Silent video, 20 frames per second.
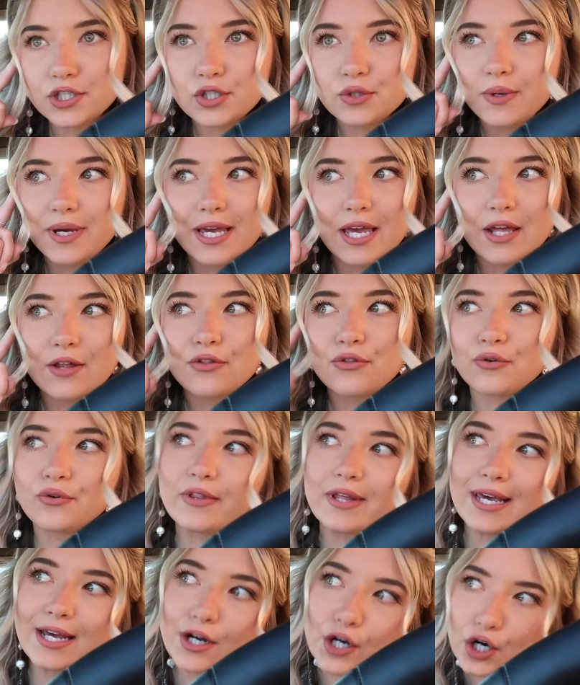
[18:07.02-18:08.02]
doing it through
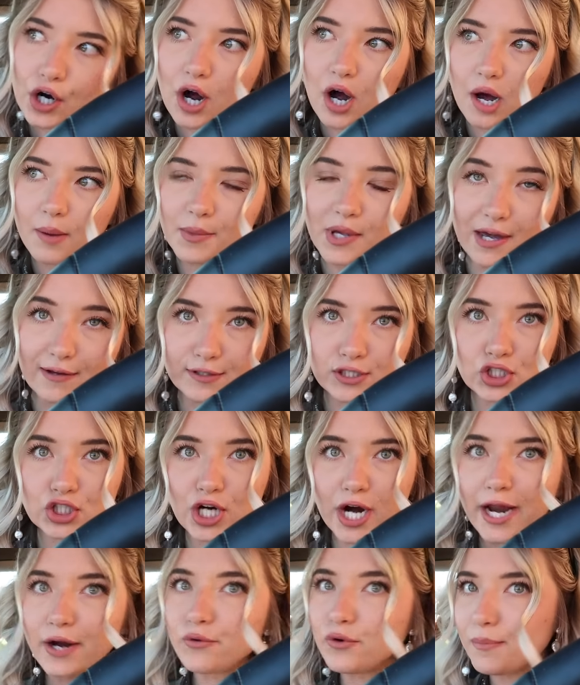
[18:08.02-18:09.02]
the intercom, you have to
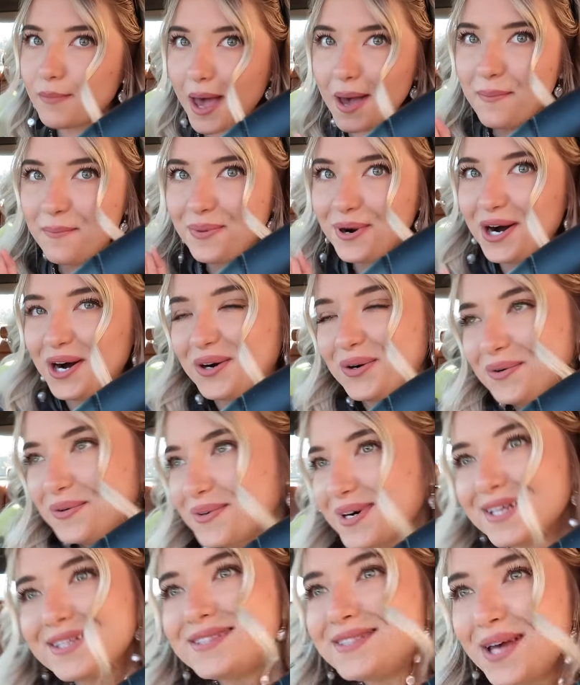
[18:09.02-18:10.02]
try and remember
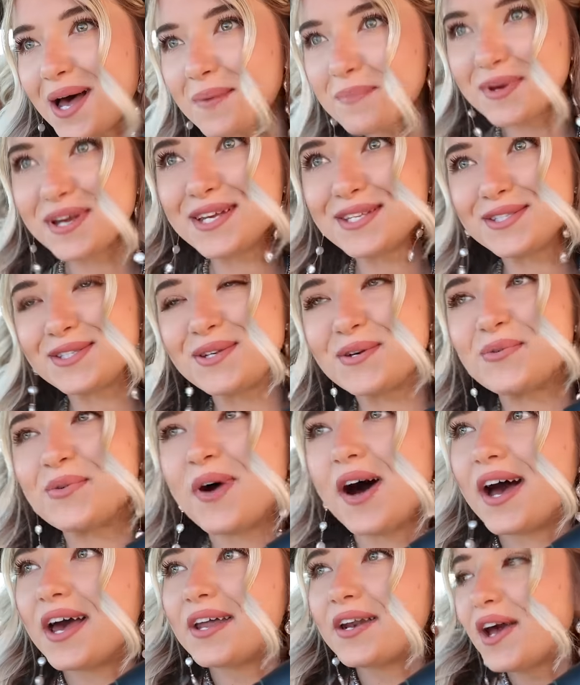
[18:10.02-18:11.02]
what toppings you
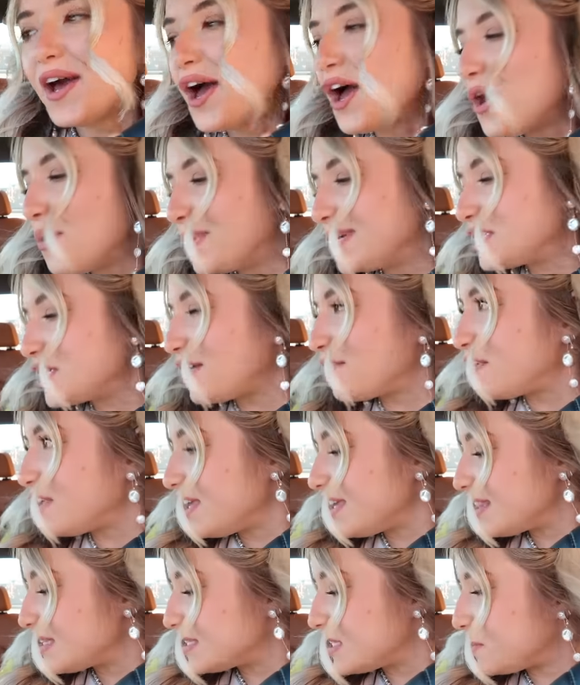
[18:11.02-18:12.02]
want, which I feel
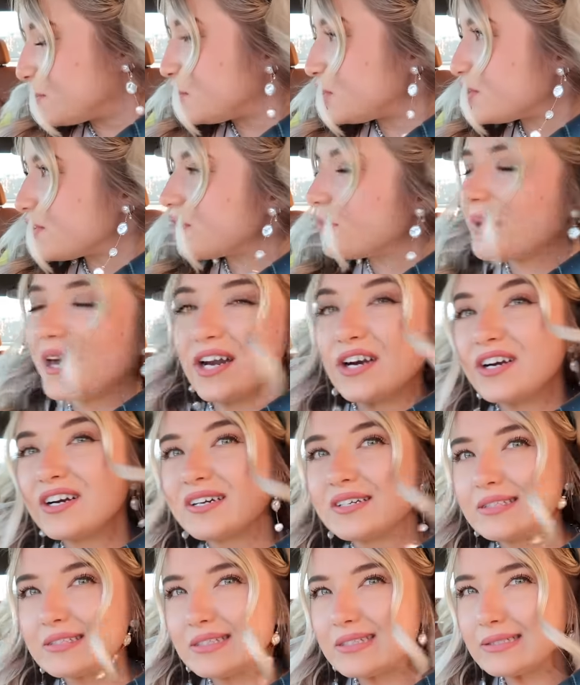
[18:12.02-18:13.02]
like the simpler the better,
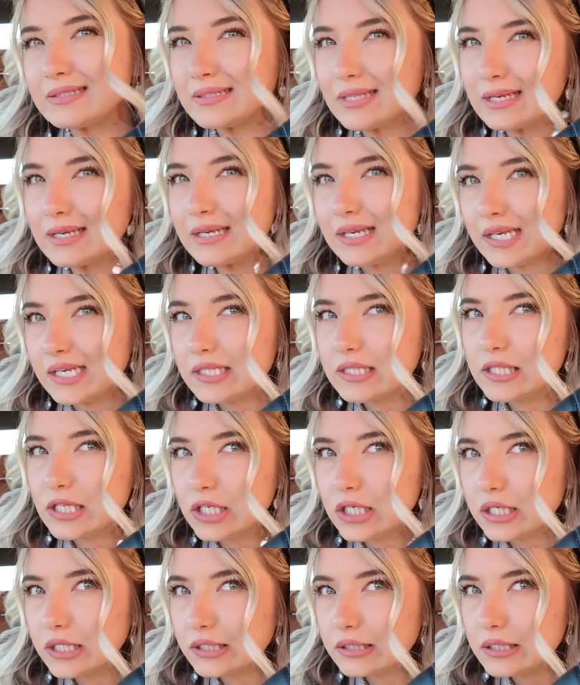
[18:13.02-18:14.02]
because then it's like
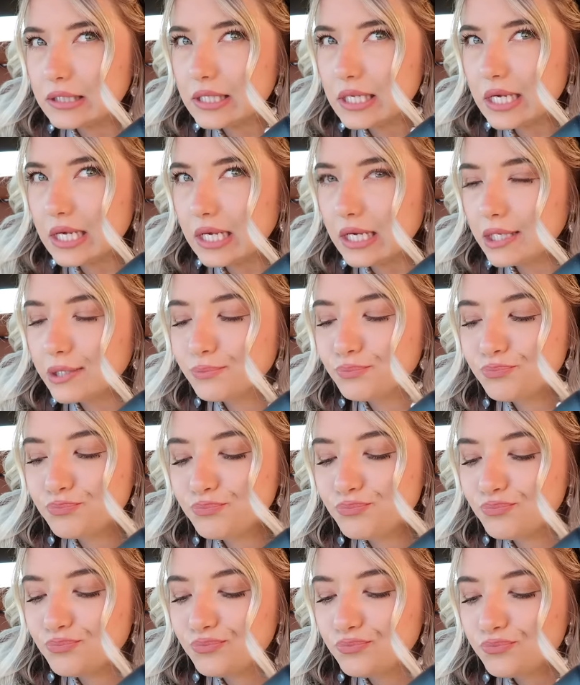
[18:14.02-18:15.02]
easier to eat.
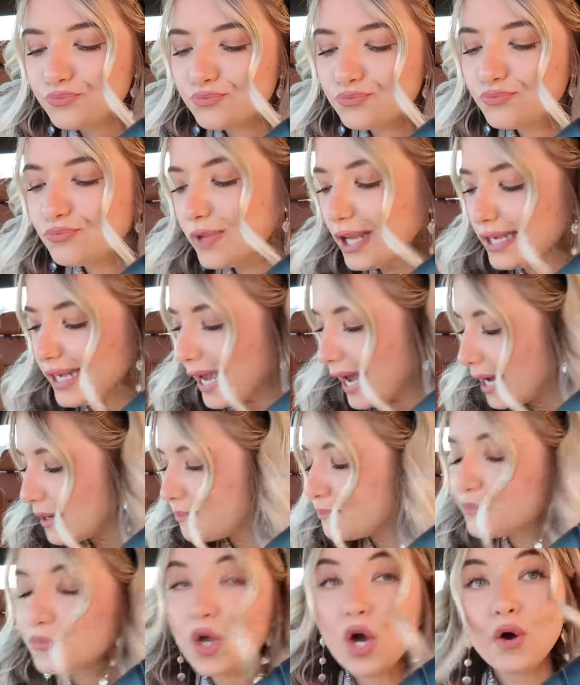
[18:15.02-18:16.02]
Yeah.
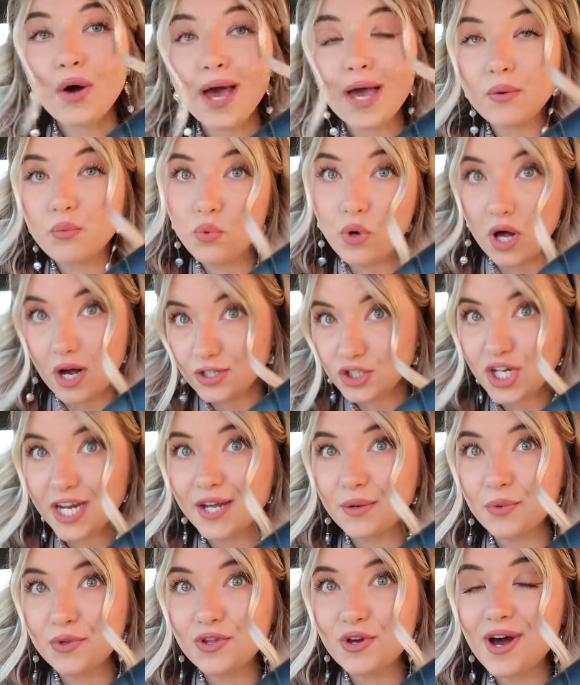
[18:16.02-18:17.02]
Okay, well, I'll
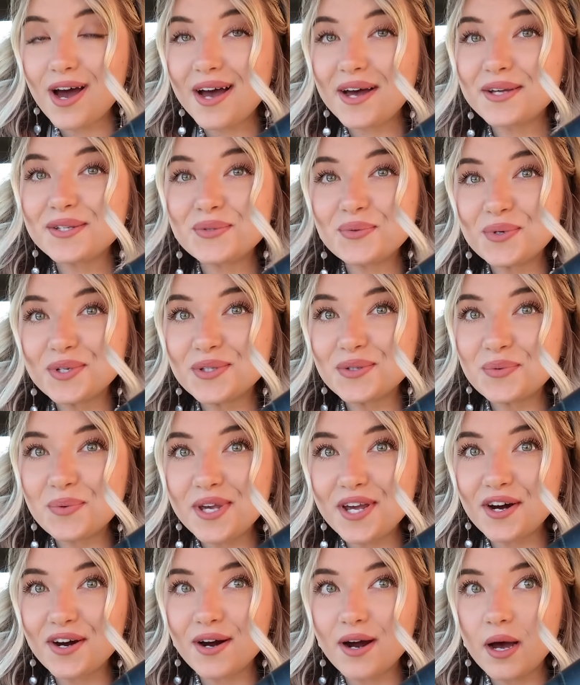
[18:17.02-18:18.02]
check in with you guys once
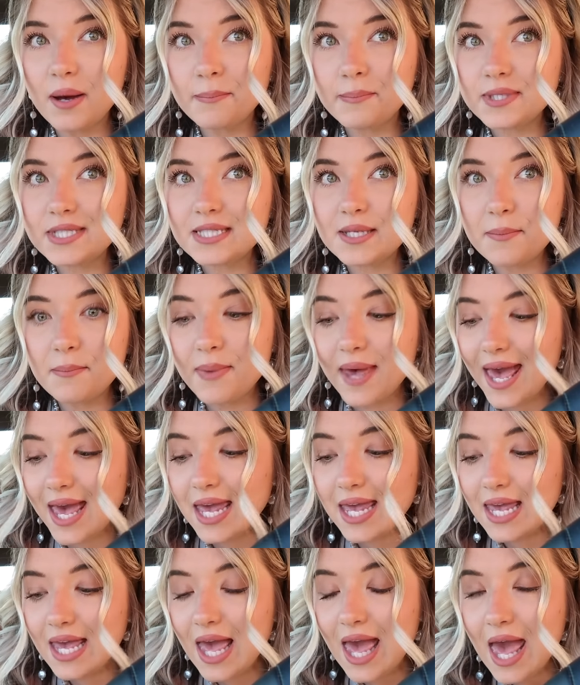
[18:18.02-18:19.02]
we are up to
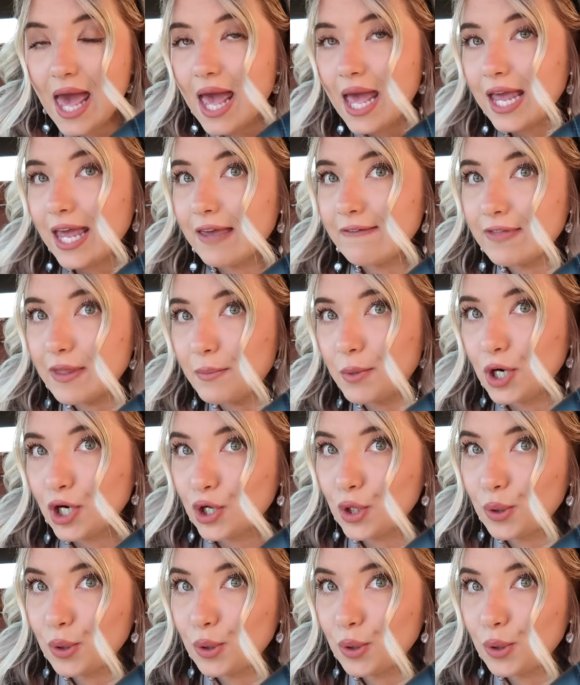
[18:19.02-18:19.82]
pay, get them our